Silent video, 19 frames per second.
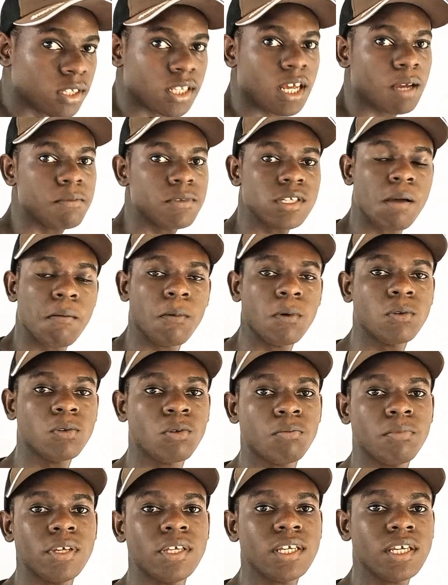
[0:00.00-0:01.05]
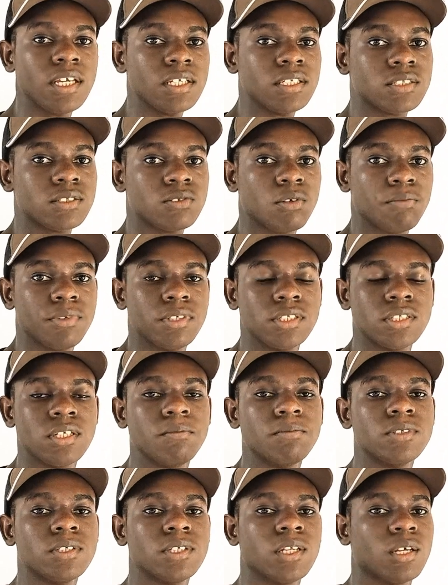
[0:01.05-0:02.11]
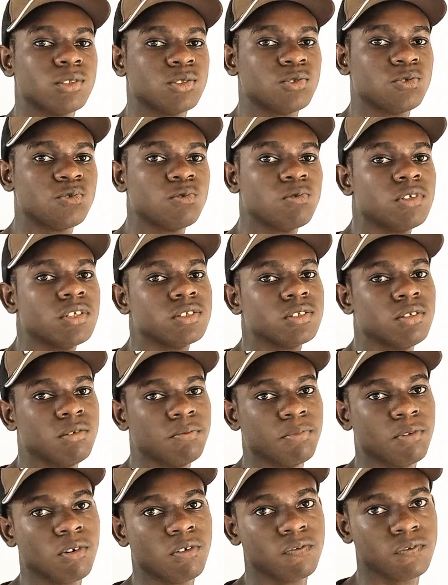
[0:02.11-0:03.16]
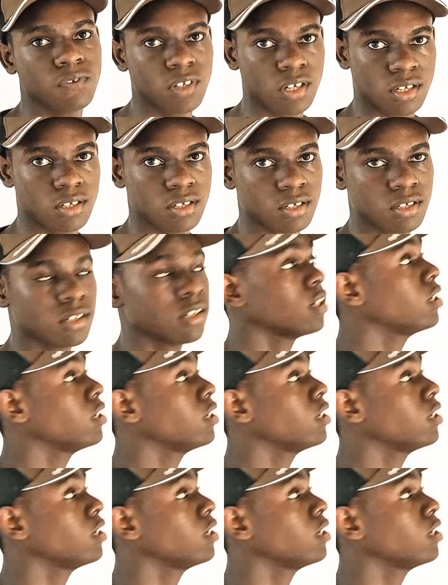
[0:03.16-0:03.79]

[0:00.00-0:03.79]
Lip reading: That means I'm going to make 8 to be the same thing as 2 raised to the power of 3.